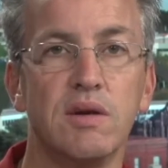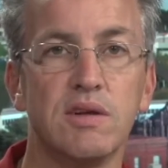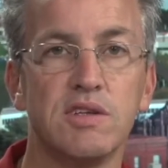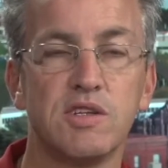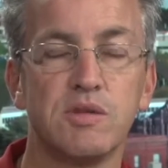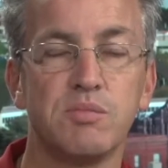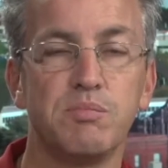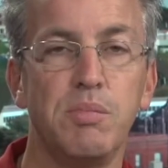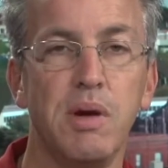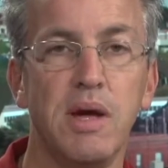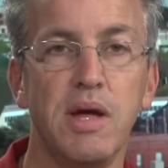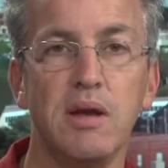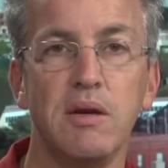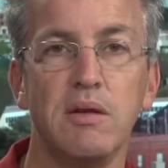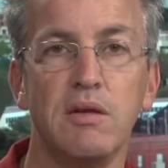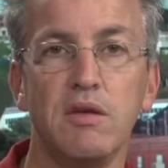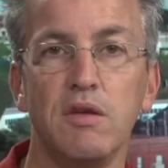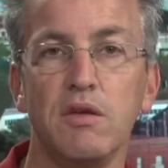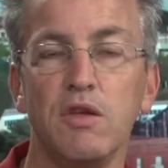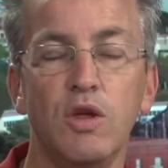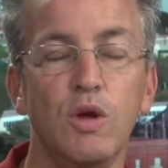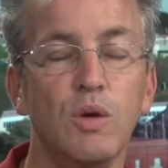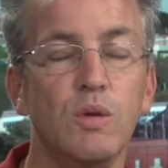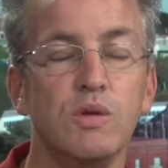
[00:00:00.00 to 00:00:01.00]
It's been
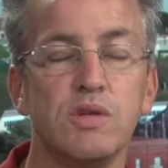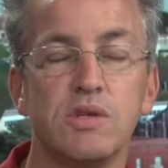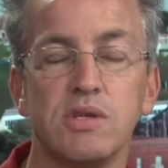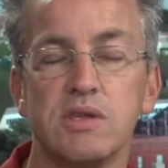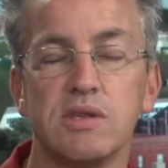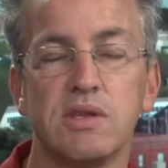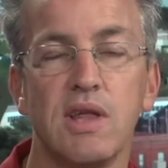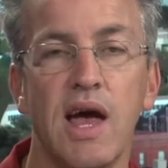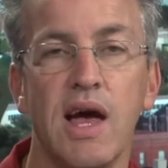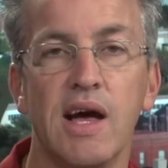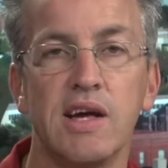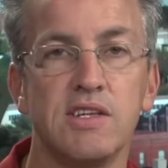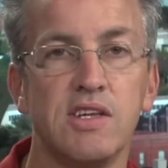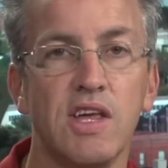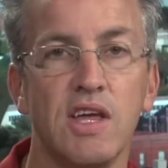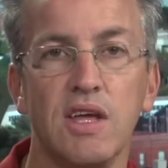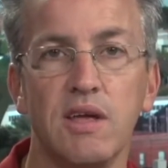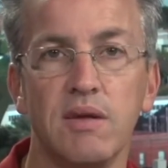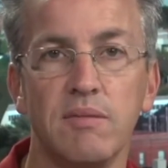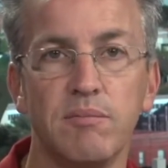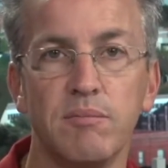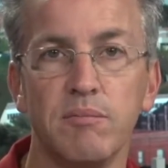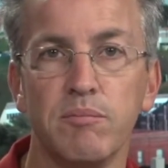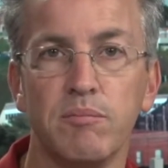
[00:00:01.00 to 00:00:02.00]
used as
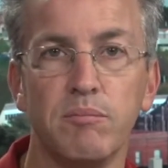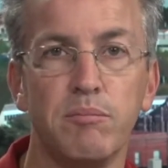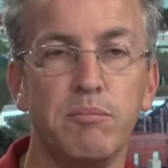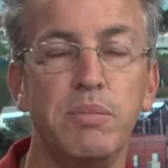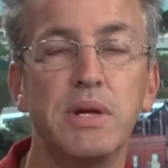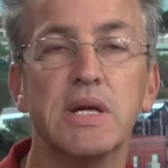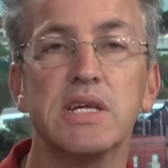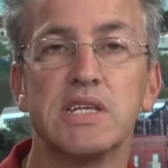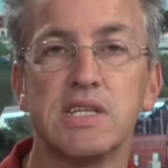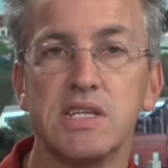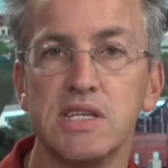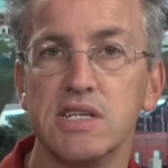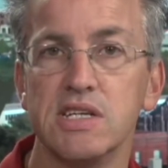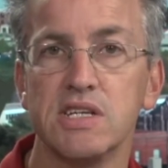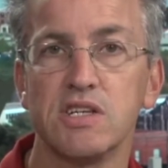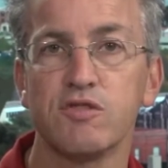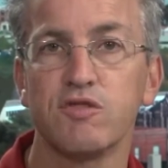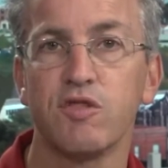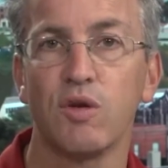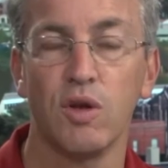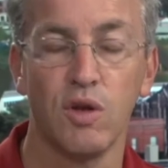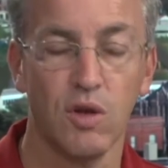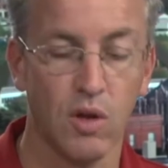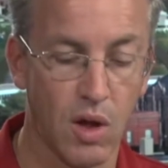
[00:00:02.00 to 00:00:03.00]
a business
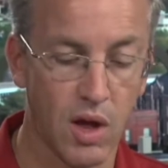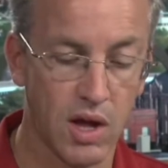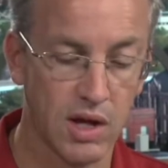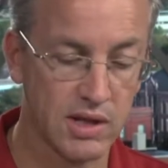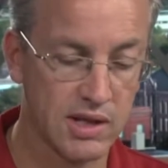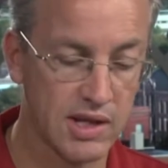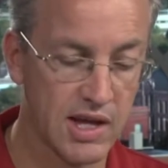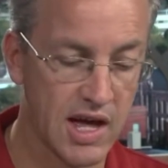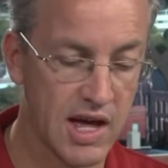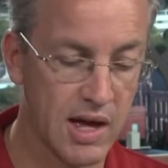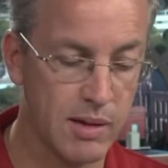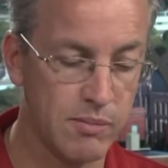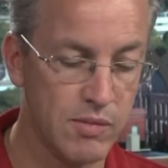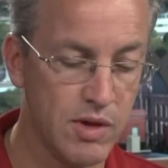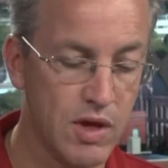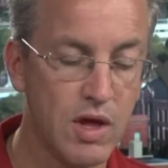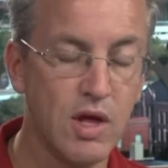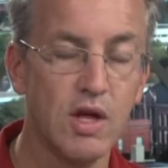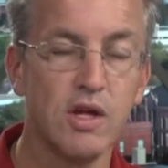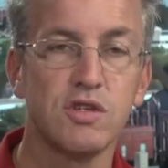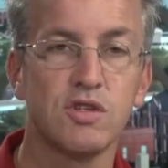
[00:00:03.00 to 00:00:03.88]
for a long time.